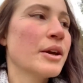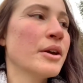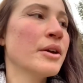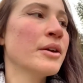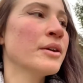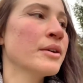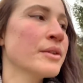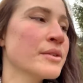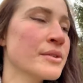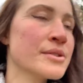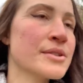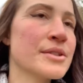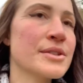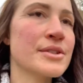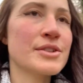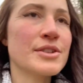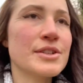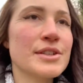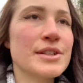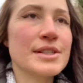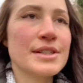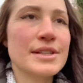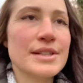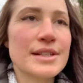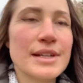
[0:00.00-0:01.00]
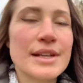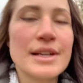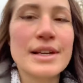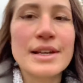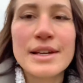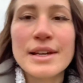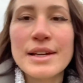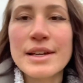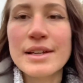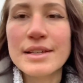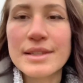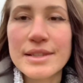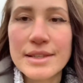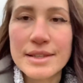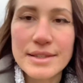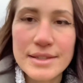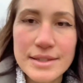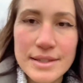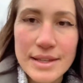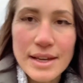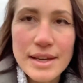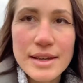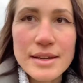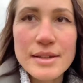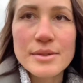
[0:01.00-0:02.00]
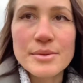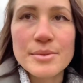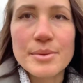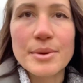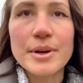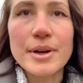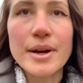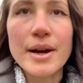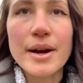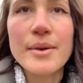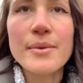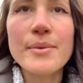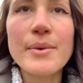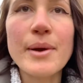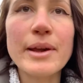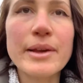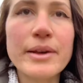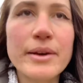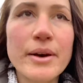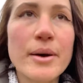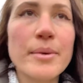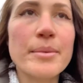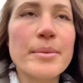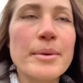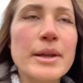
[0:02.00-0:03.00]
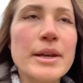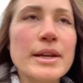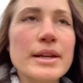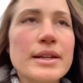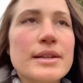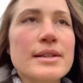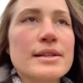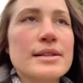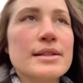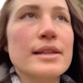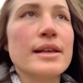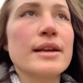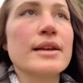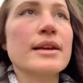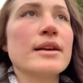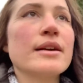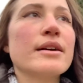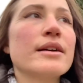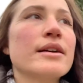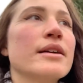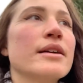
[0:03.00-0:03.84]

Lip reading: there's just days where I wake up and it is like,